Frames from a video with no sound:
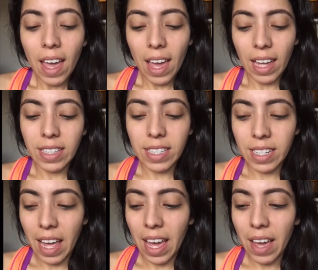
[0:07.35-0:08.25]
And
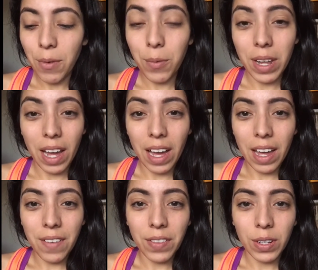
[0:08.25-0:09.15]
today what
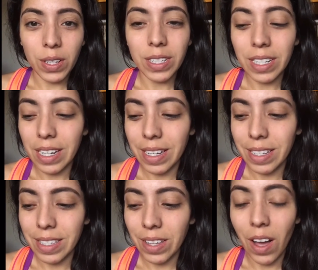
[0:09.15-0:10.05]
I've learned
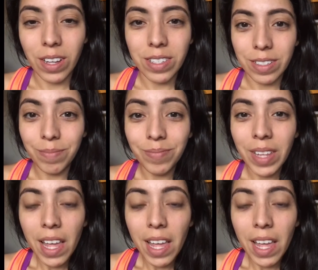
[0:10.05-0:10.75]
is awesome,